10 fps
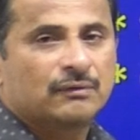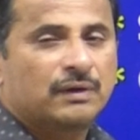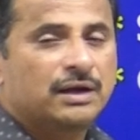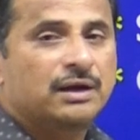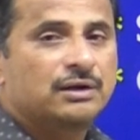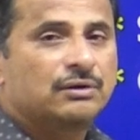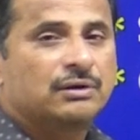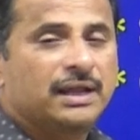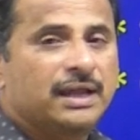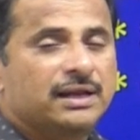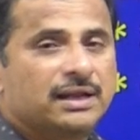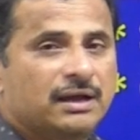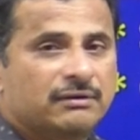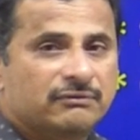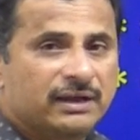one and only
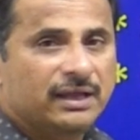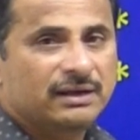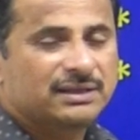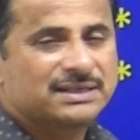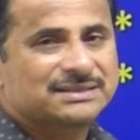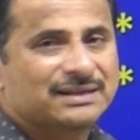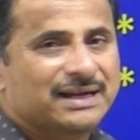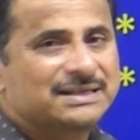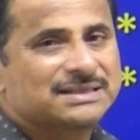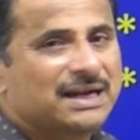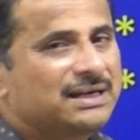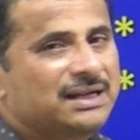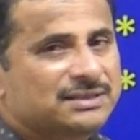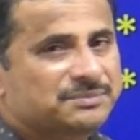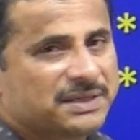area where this red
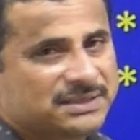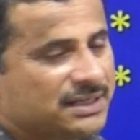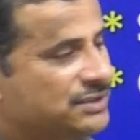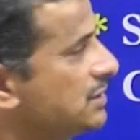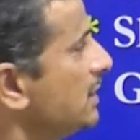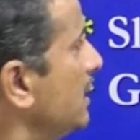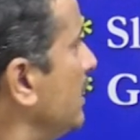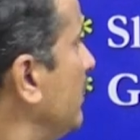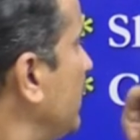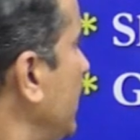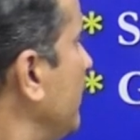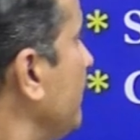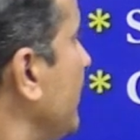sanders present, okay,